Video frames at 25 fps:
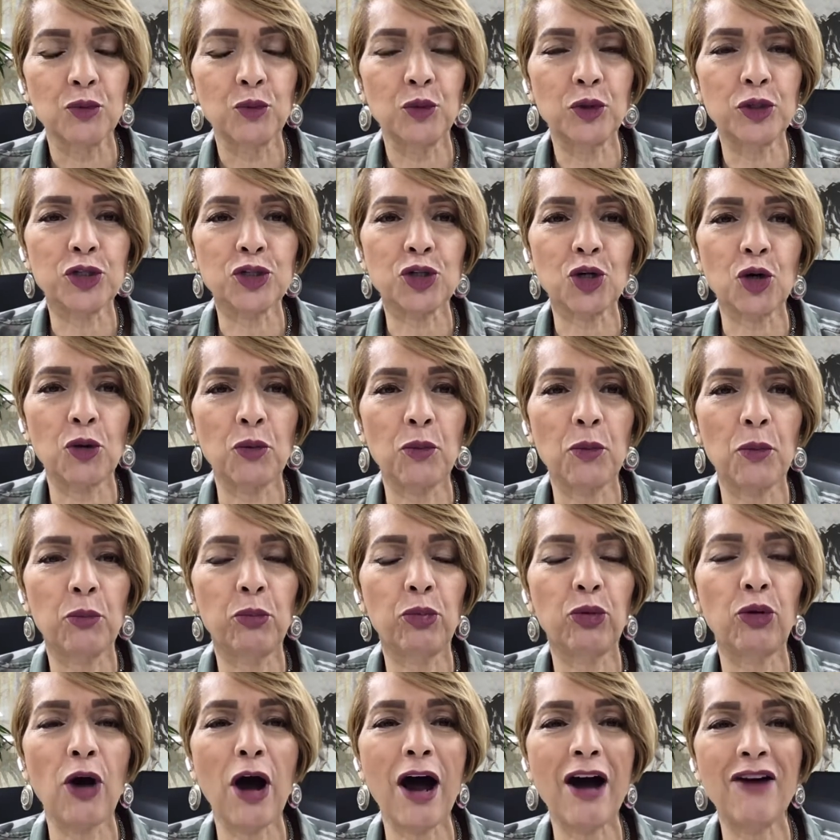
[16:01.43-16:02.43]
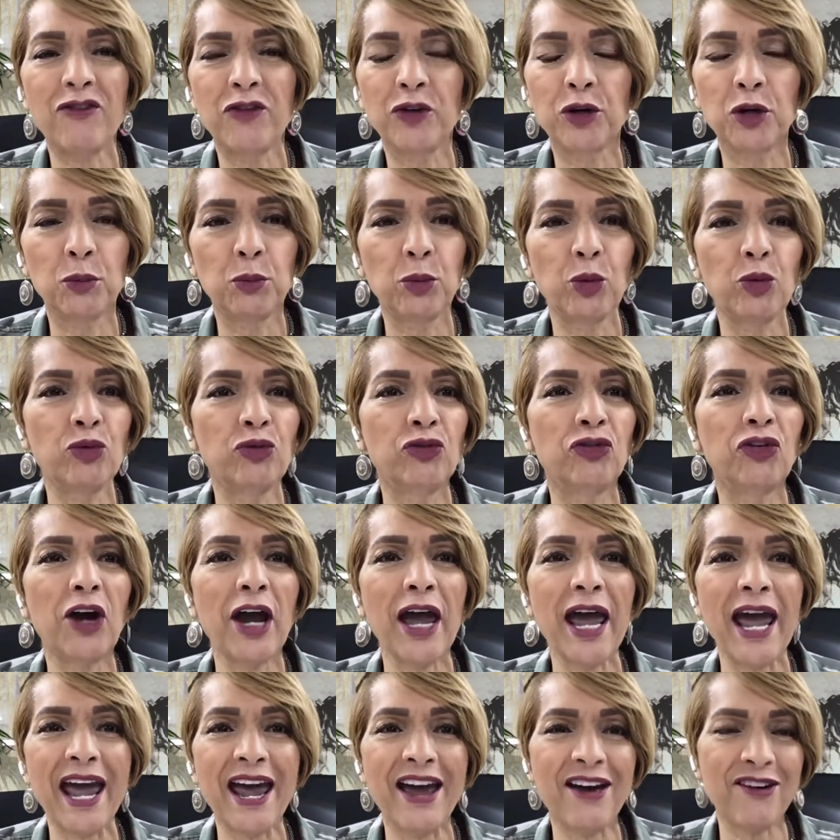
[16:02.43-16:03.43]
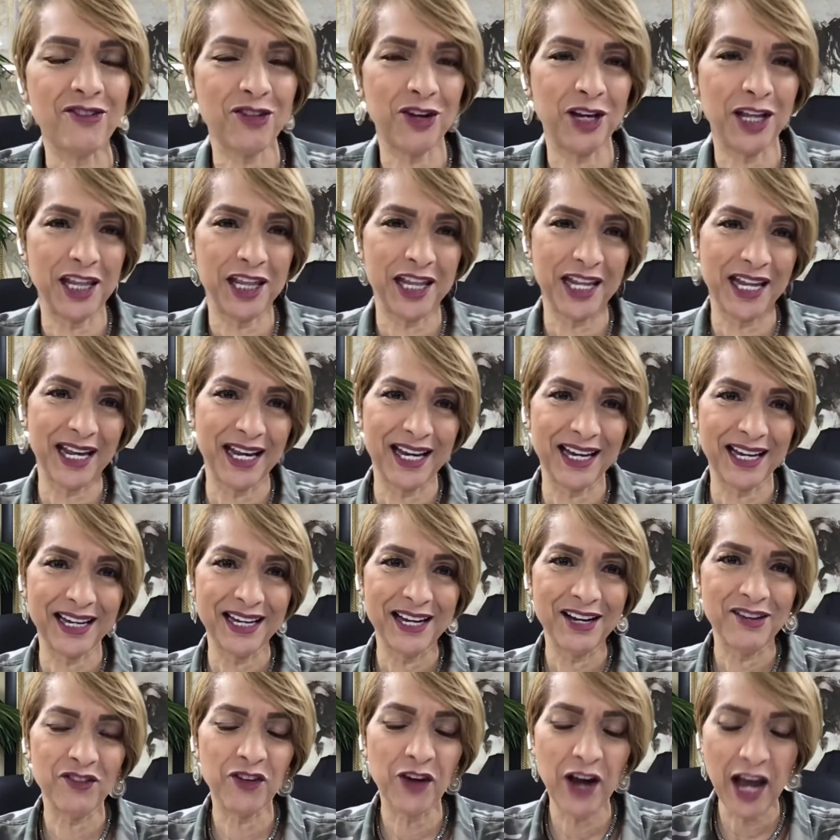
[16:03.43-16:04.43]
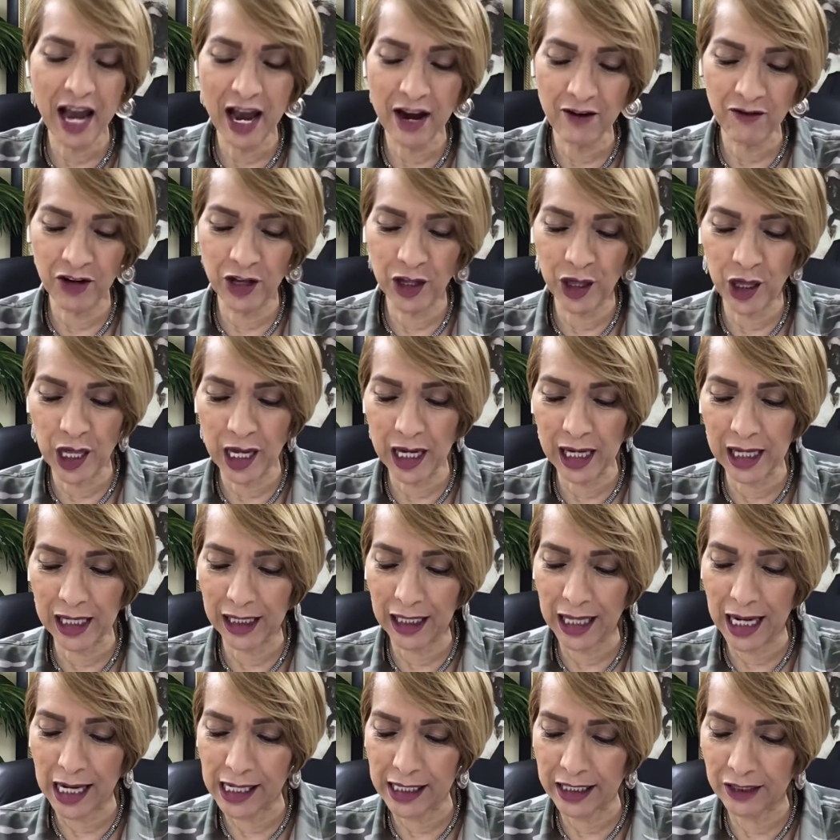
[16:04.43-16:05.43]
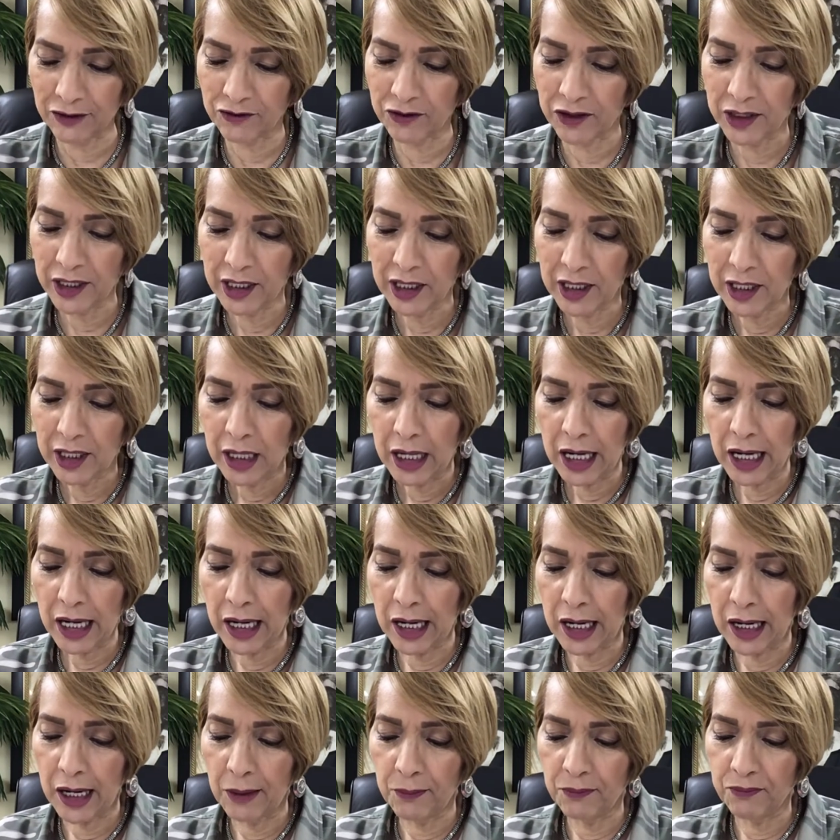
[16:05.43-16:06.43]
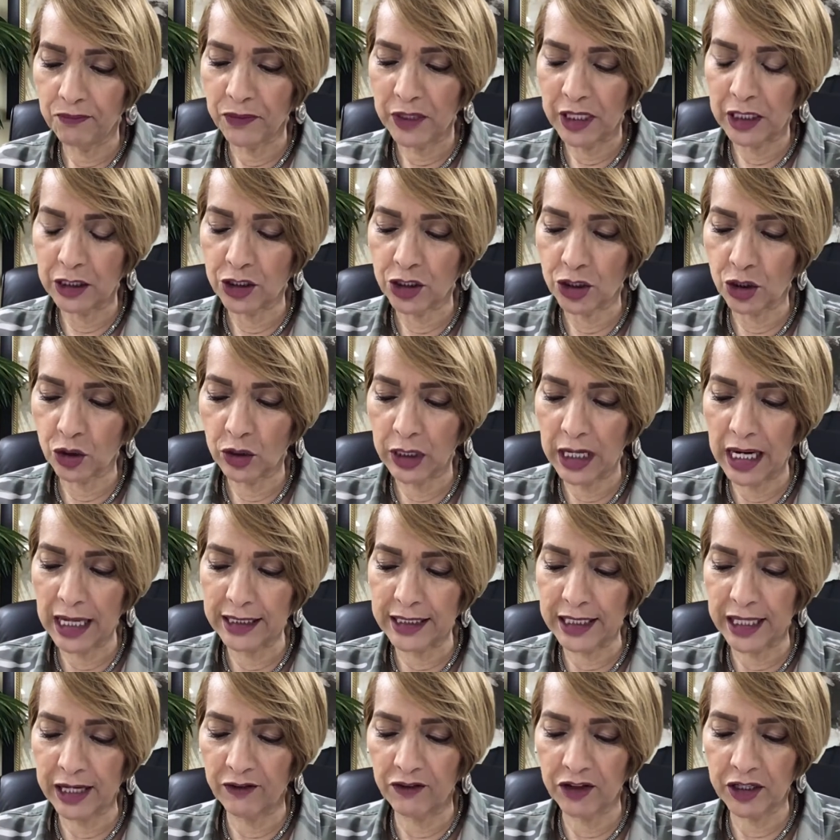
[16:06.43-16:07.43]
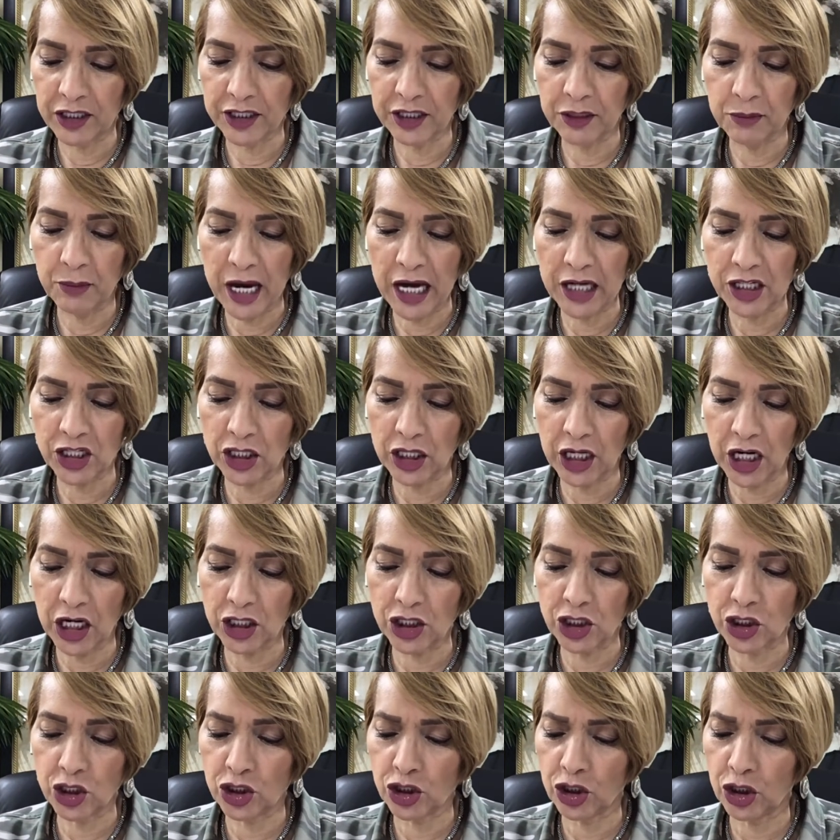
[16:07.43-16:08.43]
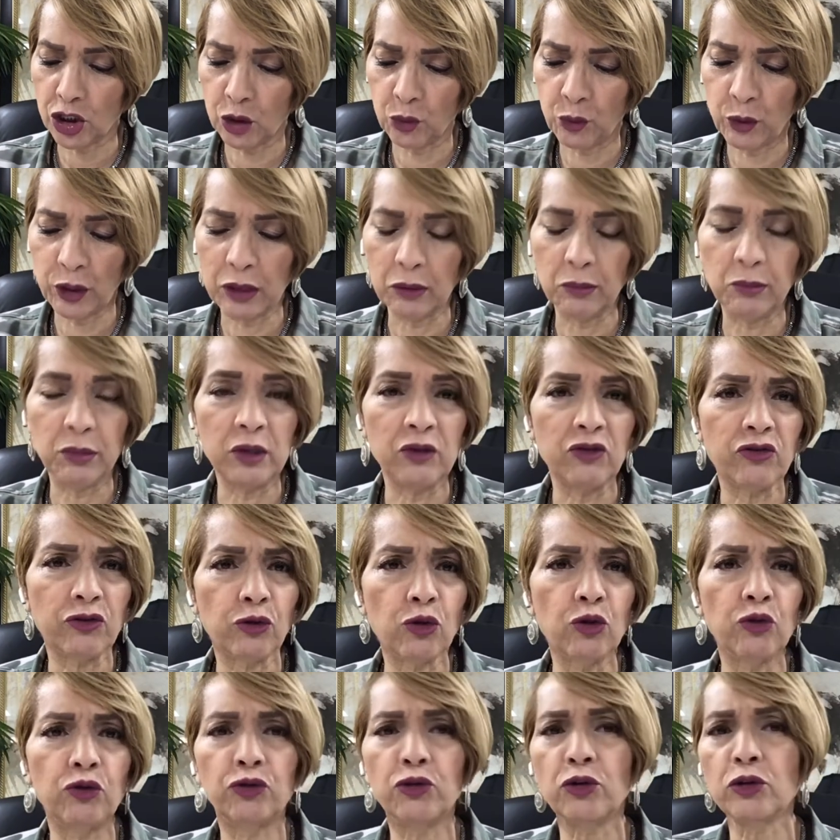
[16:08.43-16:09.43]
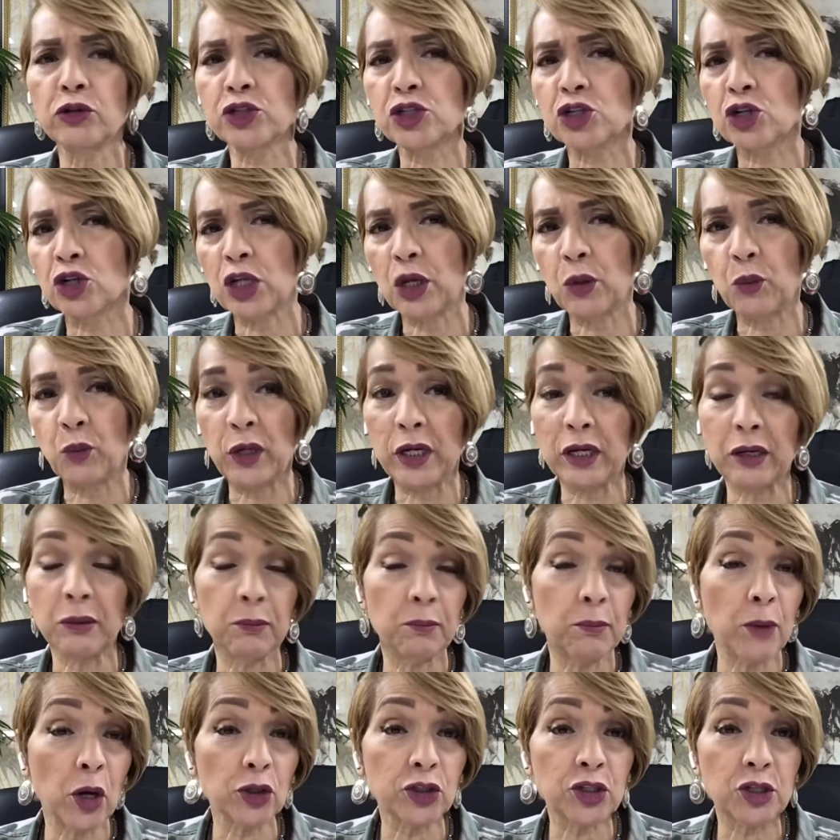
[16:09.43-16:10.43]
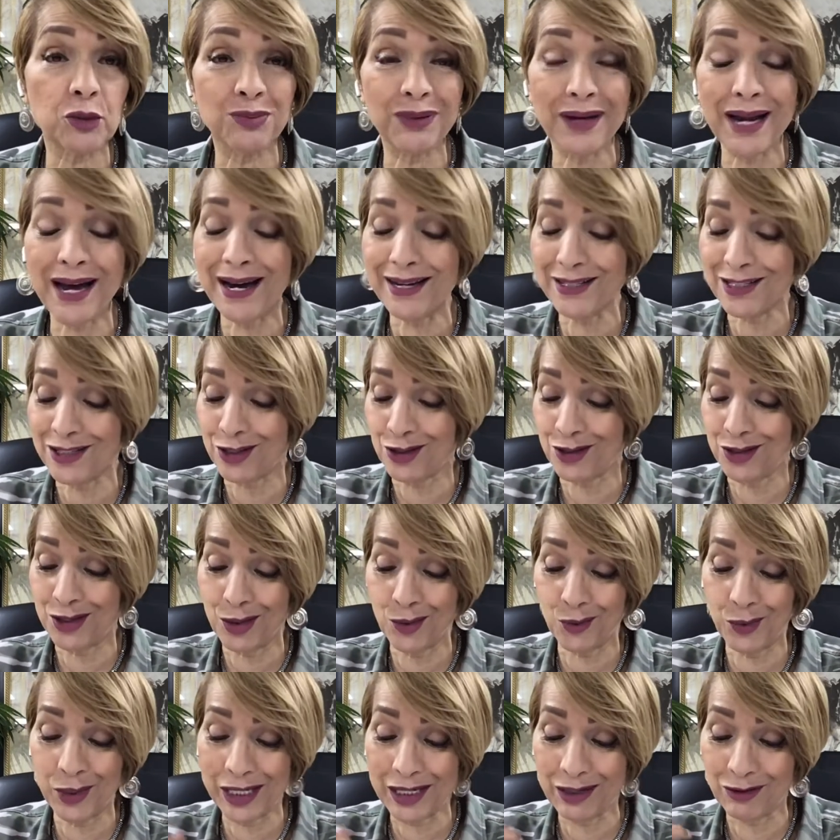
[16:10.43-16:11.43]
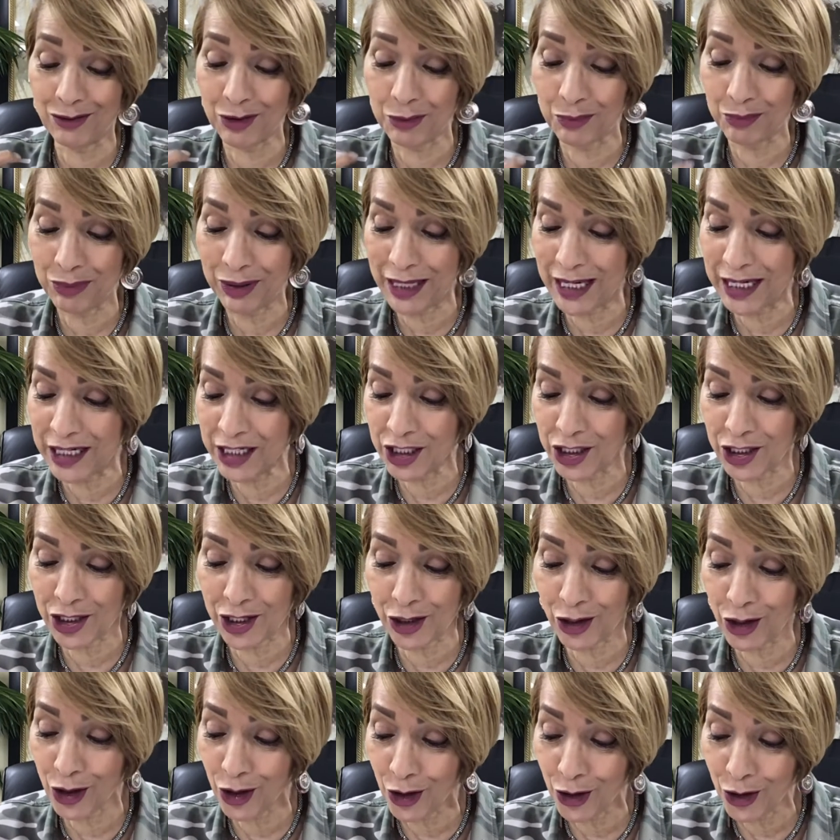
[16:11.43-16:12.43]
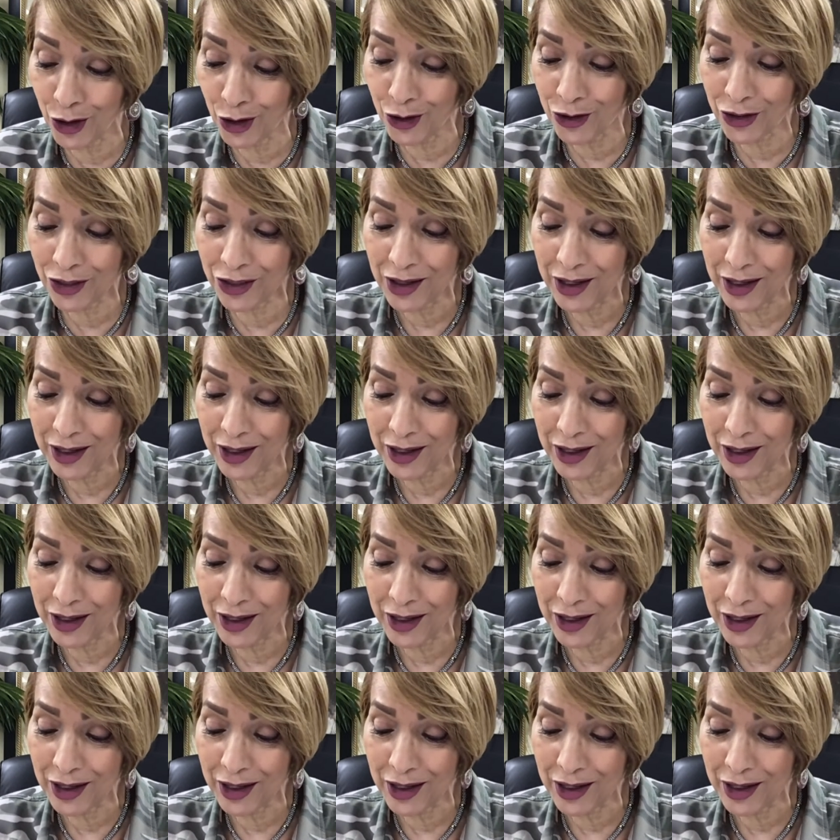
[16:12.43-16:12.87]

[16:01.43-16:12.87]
which are profitable for everything, for everything in life. Um, and so God's given us imagination so that we could be fruitful, so that we could multiply, so that we could replenish the earth,